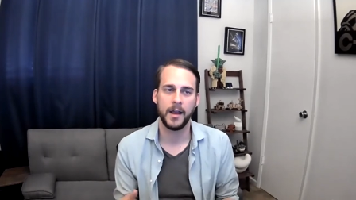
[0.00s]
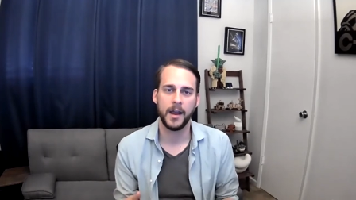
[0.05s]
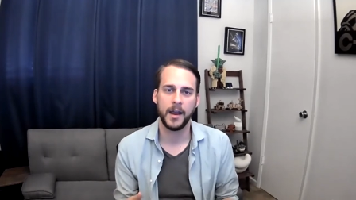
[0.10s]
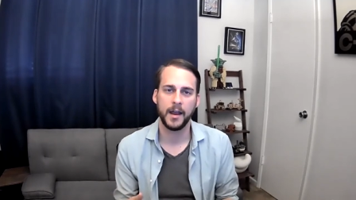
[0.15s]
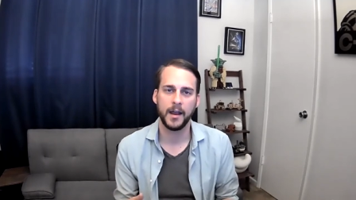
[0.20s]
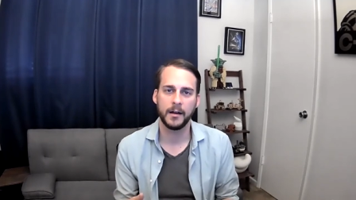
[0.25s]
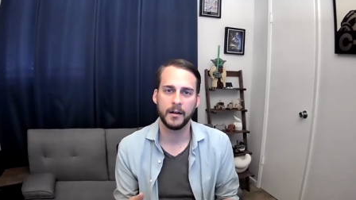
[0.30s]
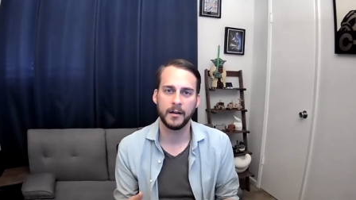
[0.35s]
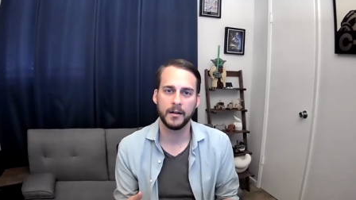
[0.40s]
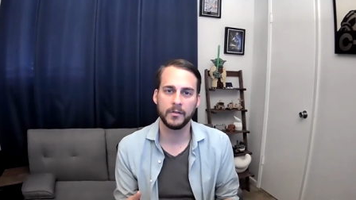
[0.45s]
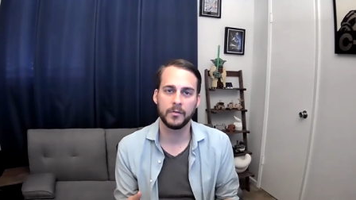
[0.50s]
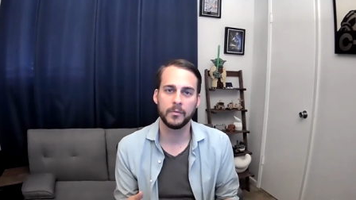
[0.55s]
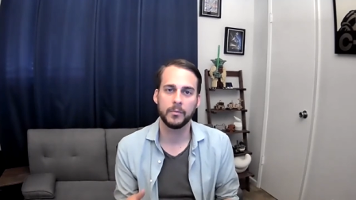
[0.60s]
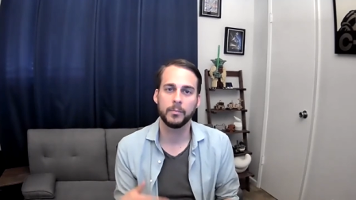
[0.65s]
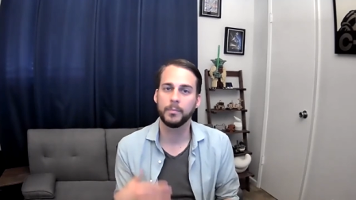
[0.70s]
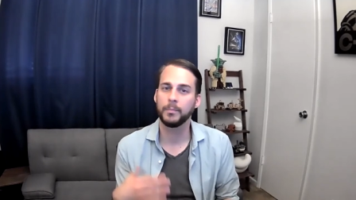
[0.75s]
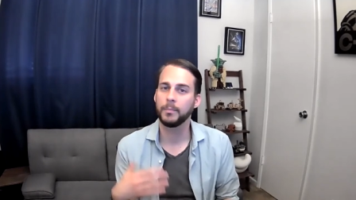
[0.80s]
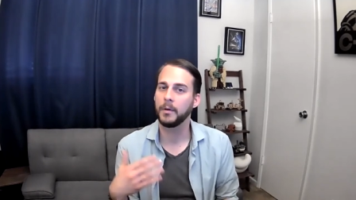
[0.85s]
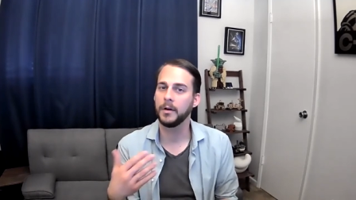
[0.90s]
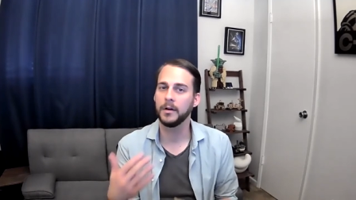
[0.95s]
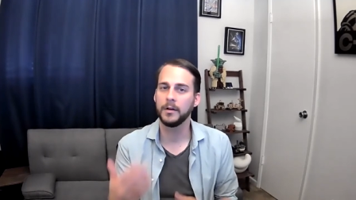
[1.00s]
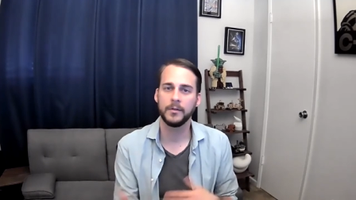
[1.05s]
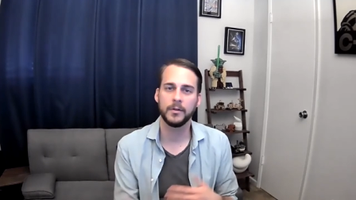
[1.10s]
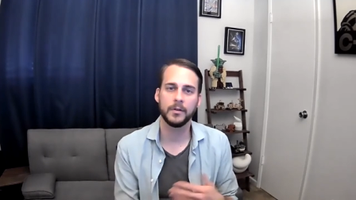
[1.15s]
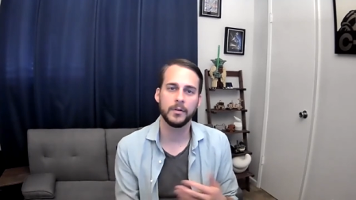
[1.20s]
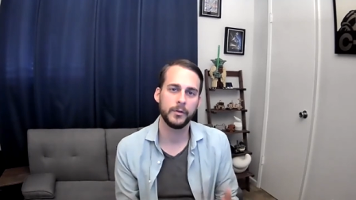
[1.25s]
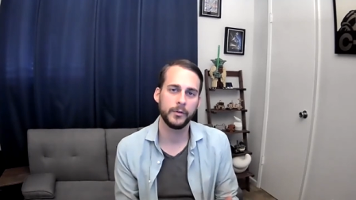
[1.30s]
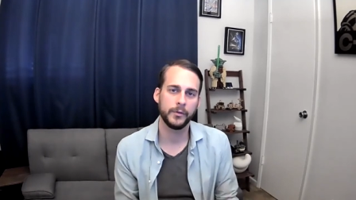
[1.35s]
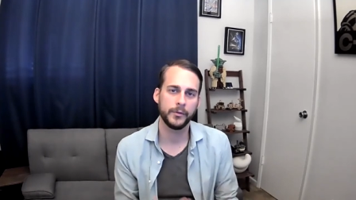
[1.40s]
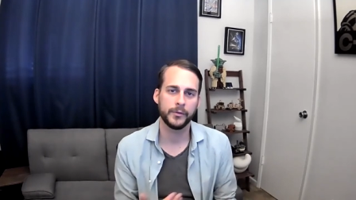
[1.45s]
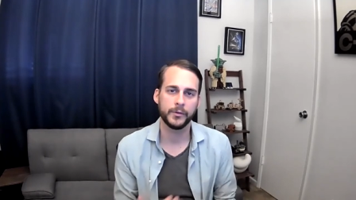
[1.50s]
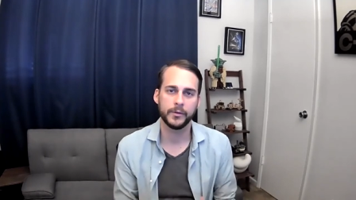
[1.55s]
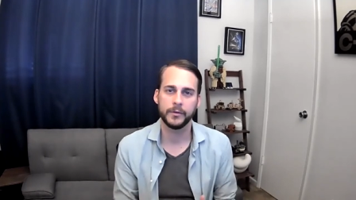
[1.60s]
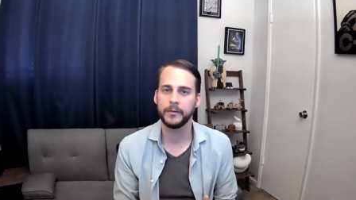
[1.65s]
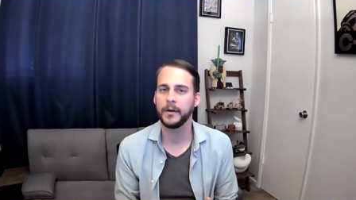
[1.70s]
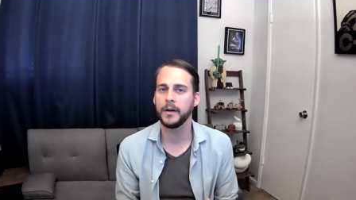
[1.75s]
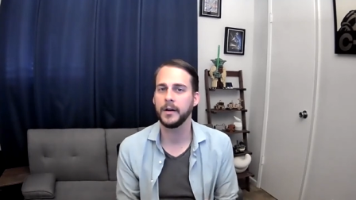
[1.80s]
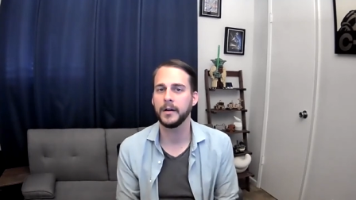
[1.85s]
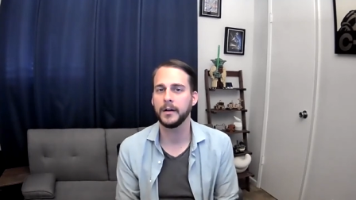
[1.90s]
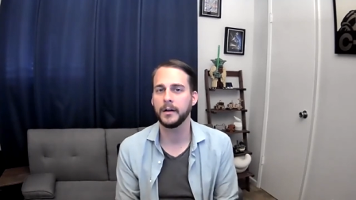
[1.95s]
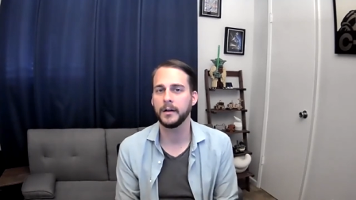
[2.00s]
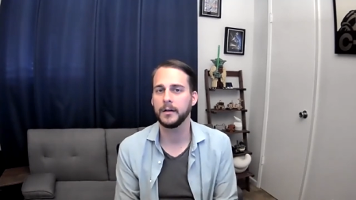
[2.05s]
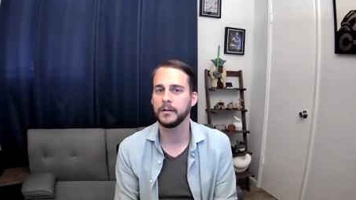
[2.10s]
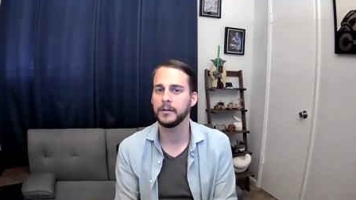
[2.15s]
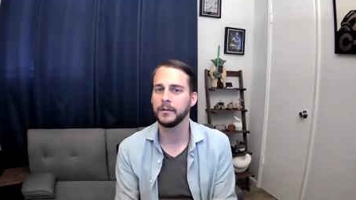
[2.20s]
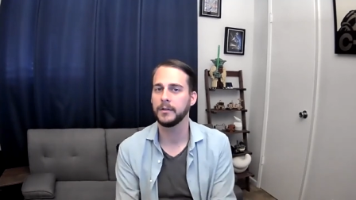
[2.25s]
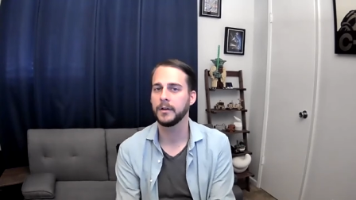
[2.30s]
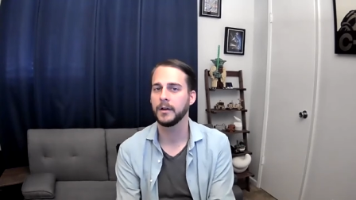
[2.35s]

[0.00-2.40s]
And part of your whole surveying